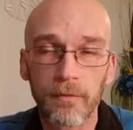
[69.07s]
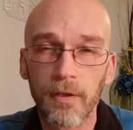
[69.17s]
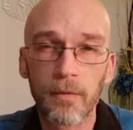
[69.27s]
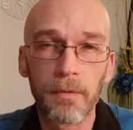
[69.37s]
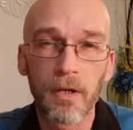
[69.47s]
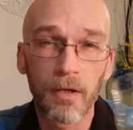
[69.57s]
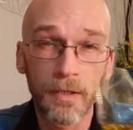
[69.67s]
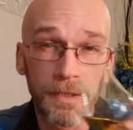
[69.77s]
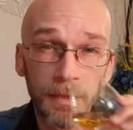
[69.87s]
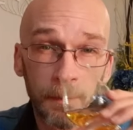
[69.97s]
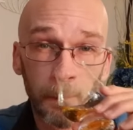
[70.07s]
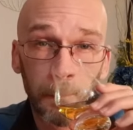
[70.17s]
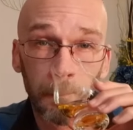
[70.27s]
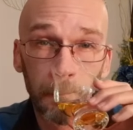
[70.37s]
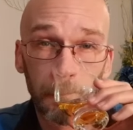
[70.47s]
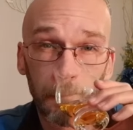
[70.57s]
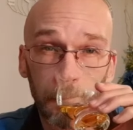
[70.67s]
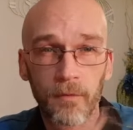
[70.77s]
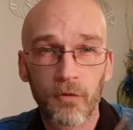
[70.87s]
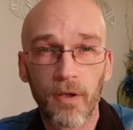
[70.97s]
a little bit of honey.
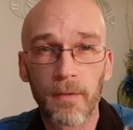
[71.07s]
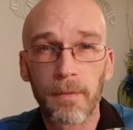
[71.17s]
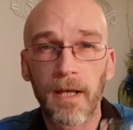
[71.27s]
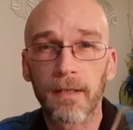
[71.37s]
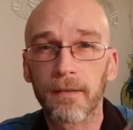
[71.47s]
Let's try the palate.